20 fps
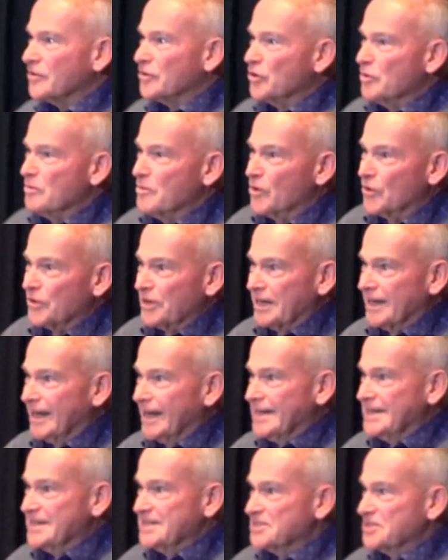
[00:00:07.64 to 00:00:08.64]
Good morning,
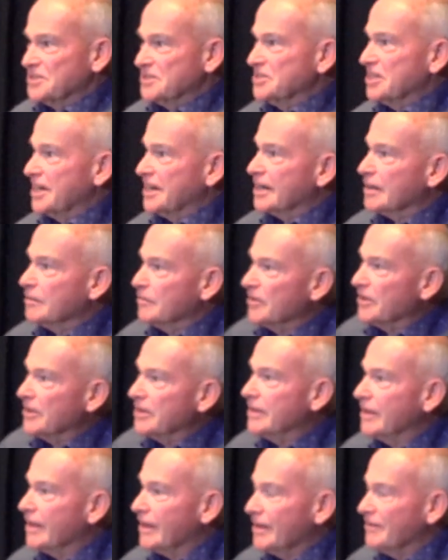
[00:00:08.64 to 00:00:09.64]
ladies and gentlemen.
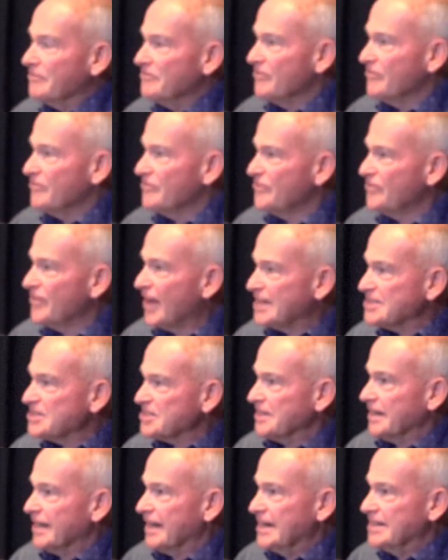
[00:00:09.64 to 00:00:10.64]

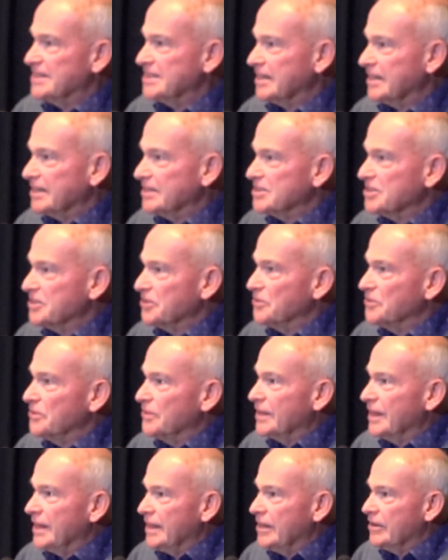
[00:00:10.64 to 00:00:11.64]
Fascinating to
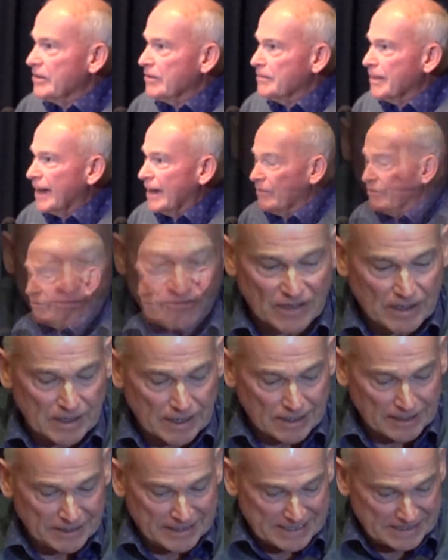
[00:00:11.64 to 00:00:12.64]
hear about the
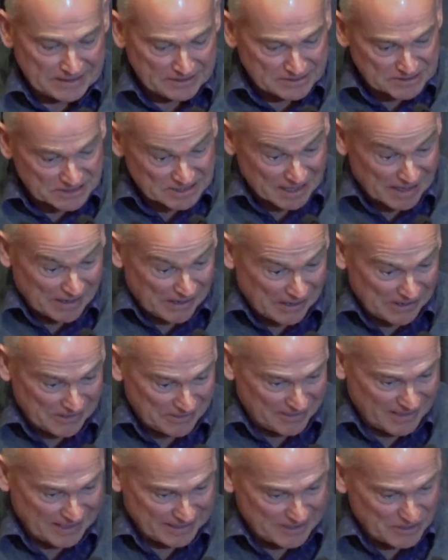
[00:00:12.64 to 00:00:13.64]
violins. Oh,
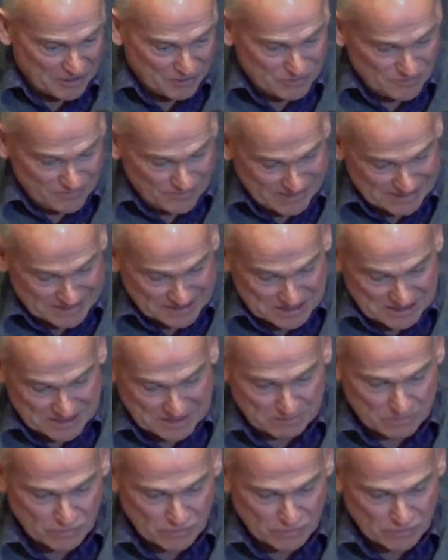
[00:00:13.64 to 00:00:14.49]
thank you. That's the